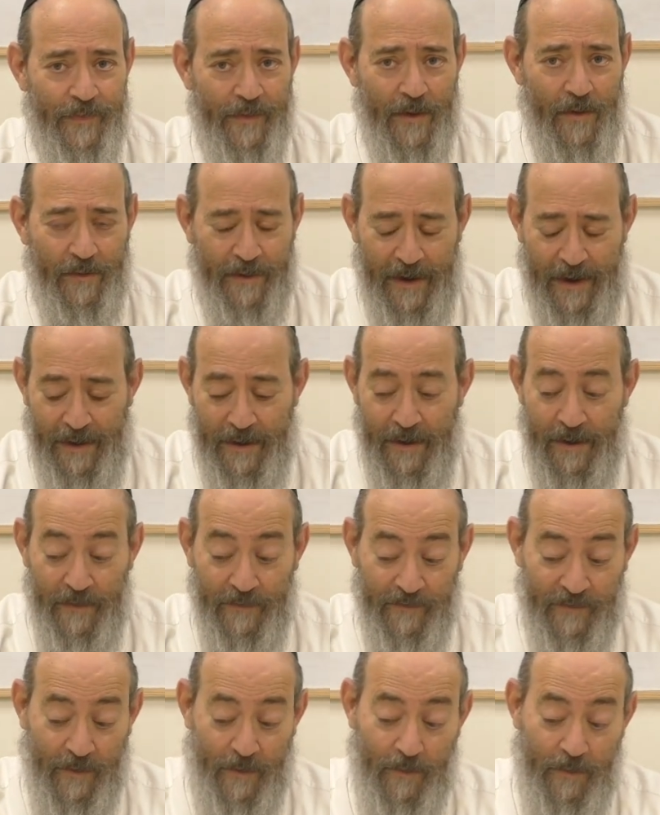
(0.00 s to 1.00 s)
Okay,
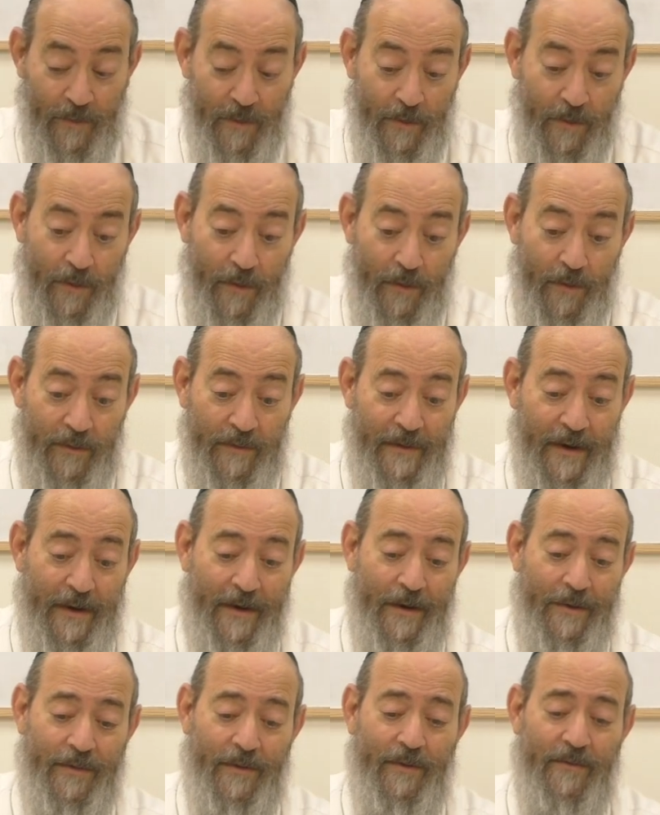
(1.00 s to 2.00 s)
so
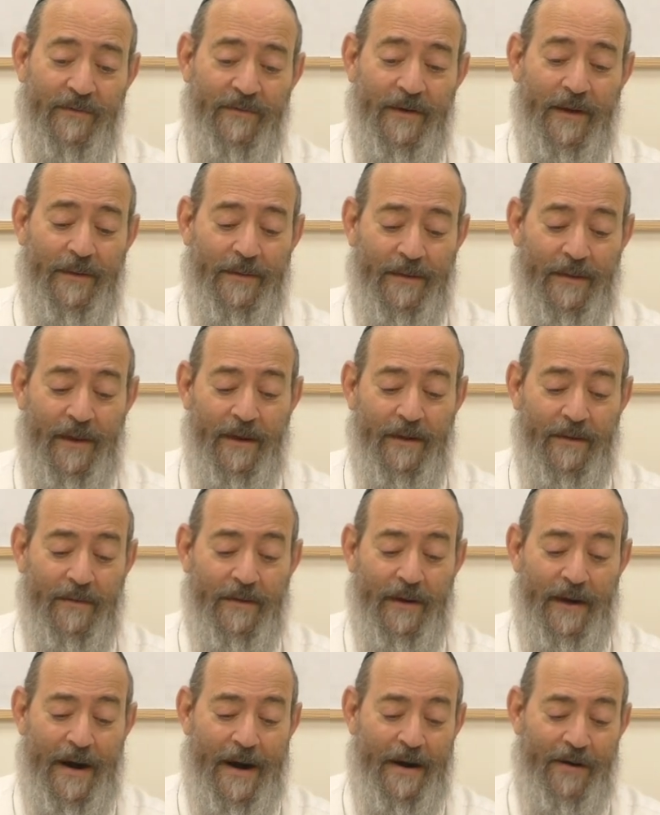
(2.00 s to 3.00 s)
there are those that think
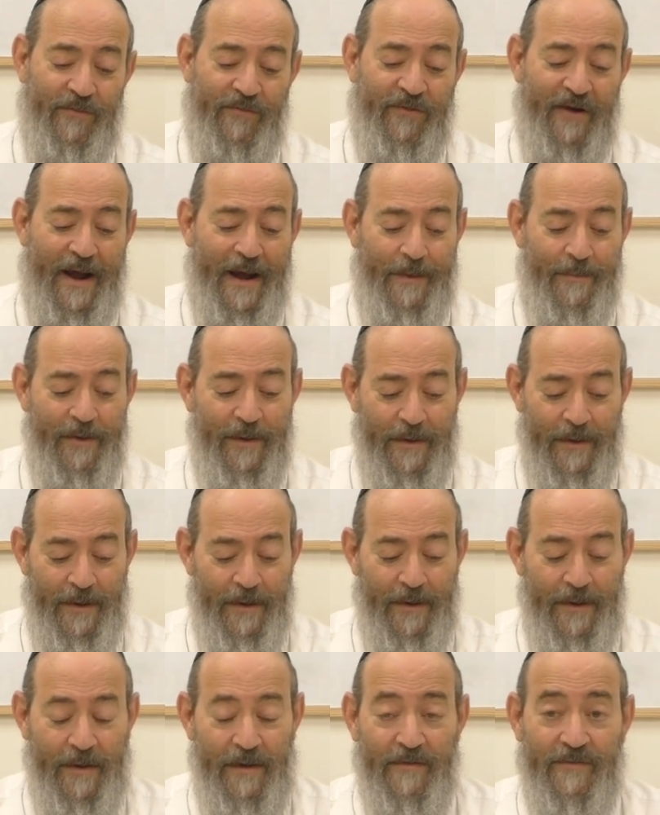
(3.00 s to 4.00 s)
that our job
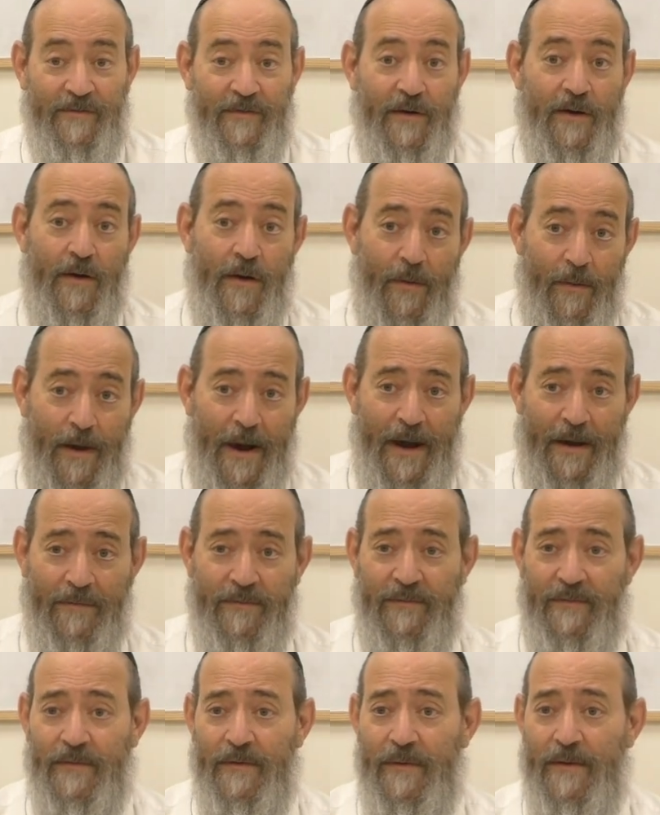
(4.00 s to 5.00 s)
is to go
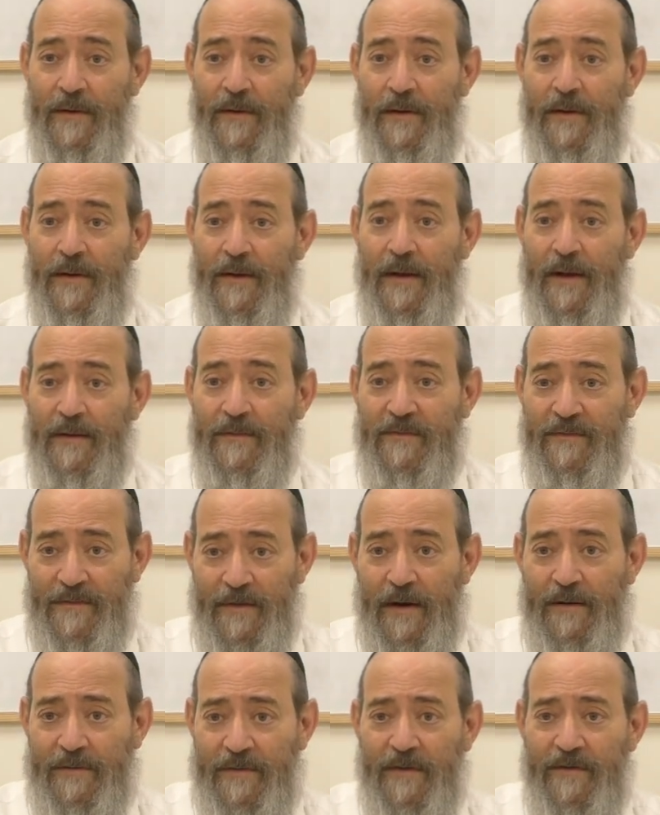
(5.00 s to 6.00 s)
out and to
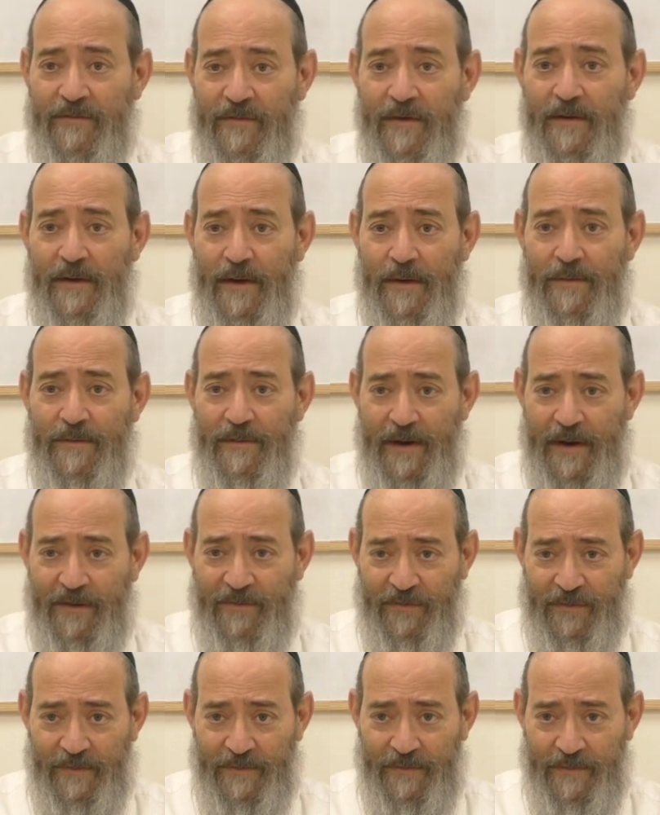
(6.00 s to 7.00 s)
start teaching the other
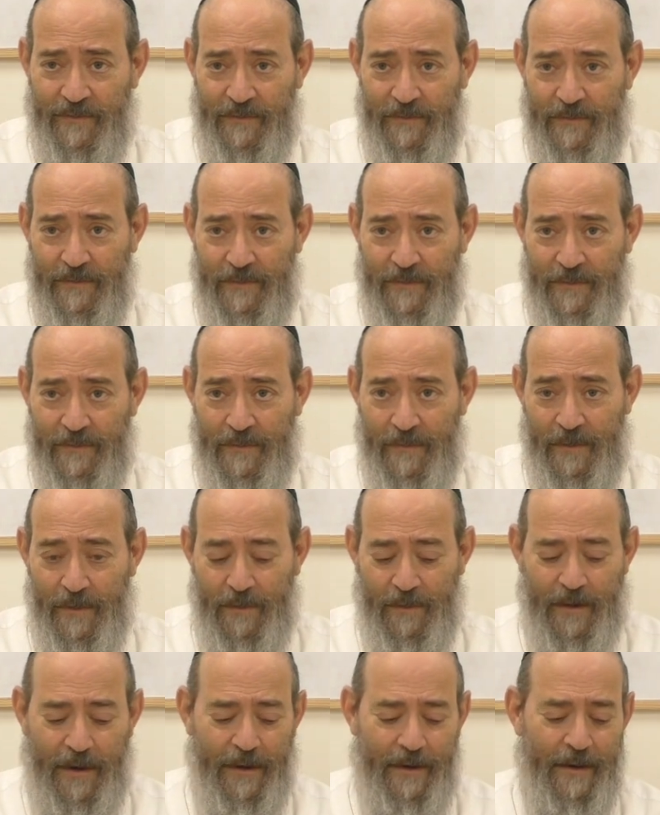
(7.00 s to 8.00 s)
nations,
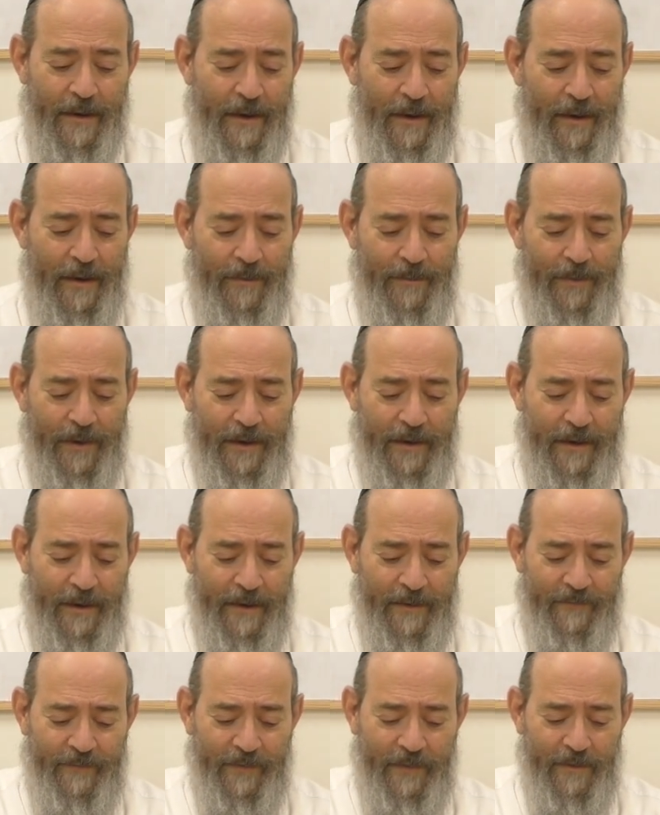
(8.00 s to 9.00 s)
right?
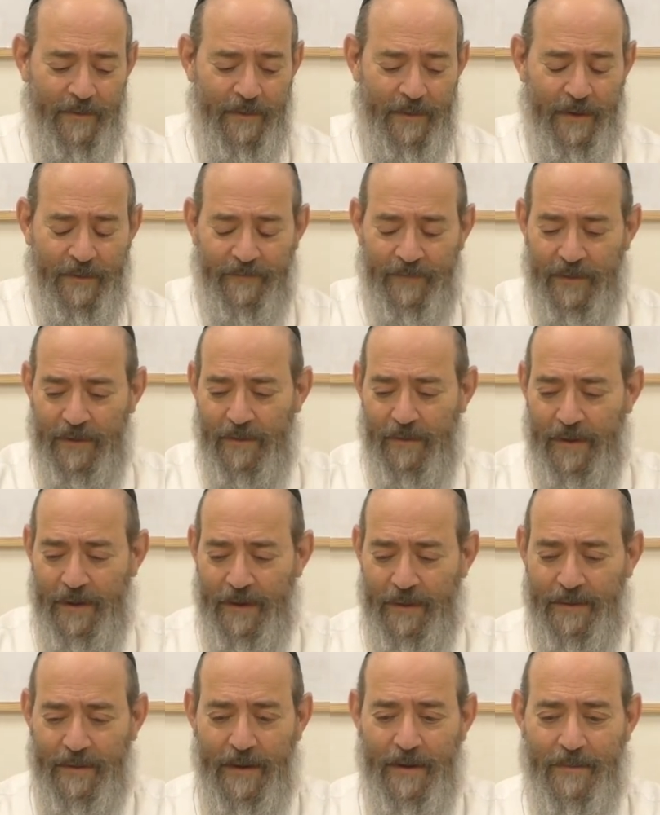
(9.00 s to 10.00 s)
But if you know
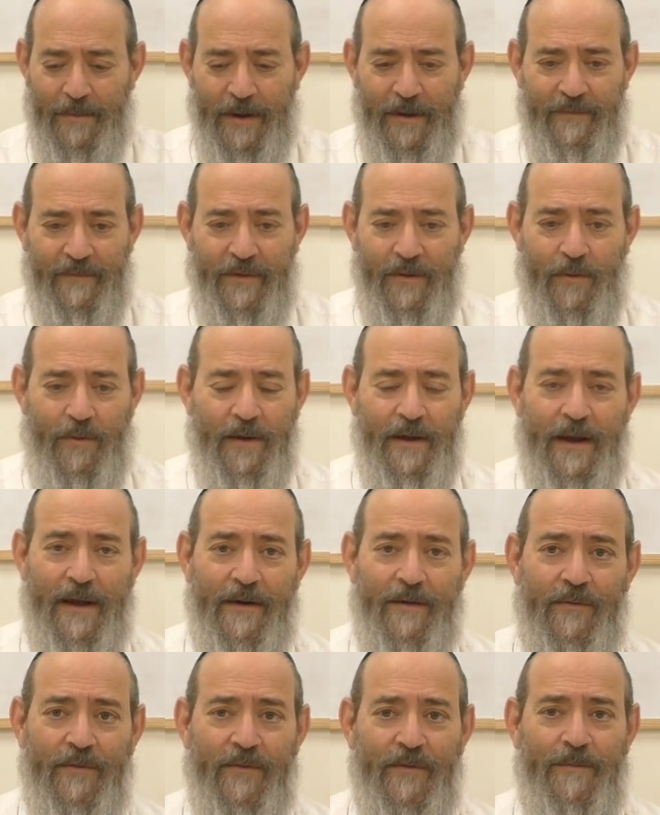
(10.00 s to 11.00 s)
anything about it, all you
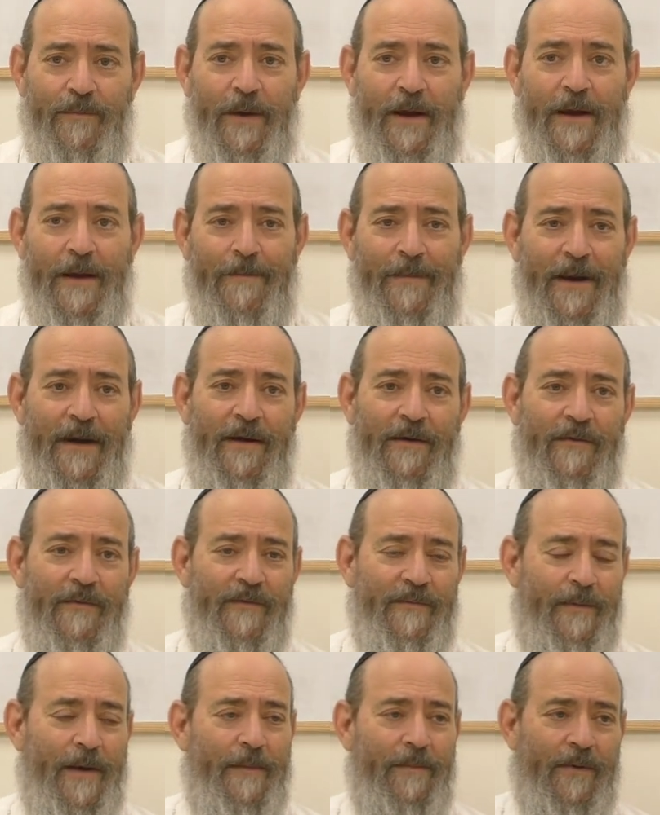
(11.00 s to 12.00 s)
got to do is pick up any
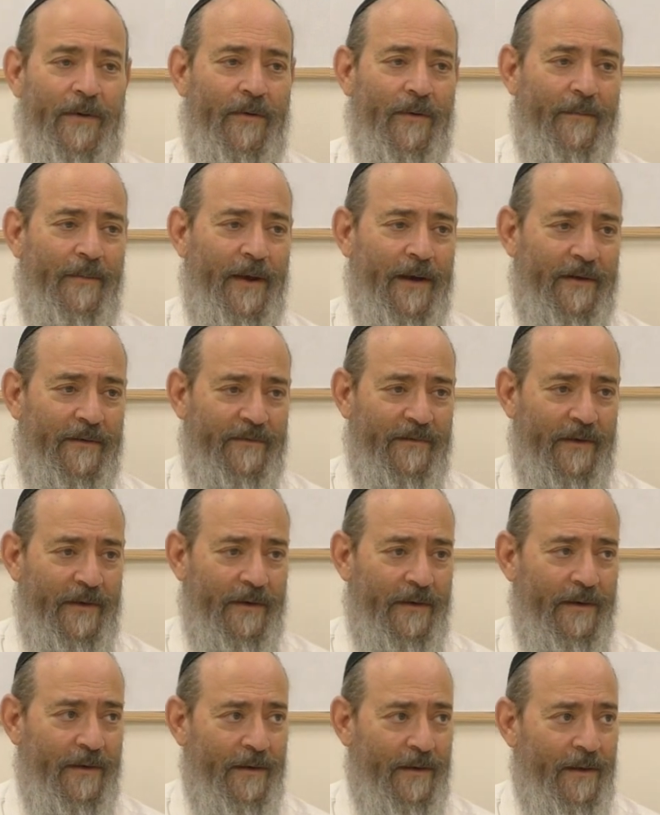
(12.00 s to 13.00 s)
newspaper or
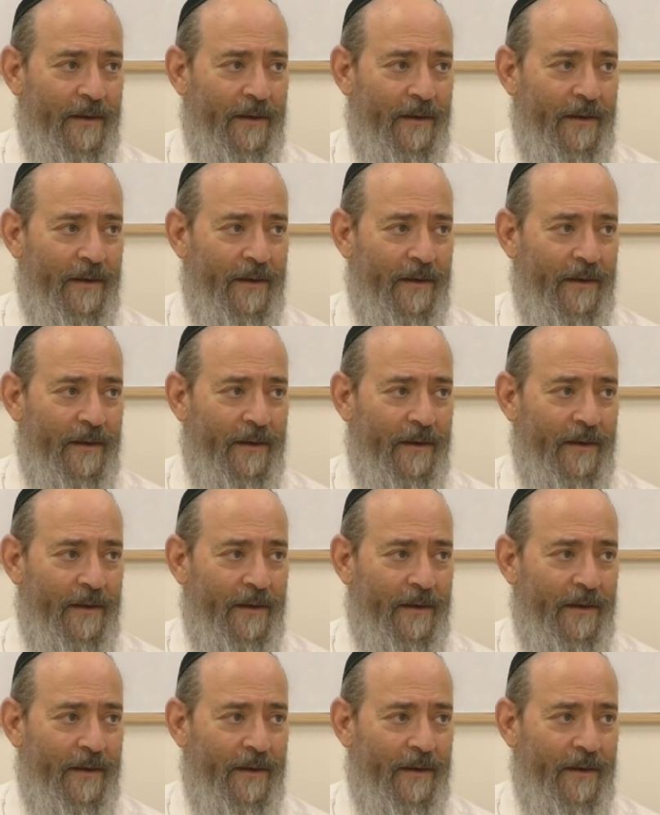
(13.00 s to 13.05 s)
magazine.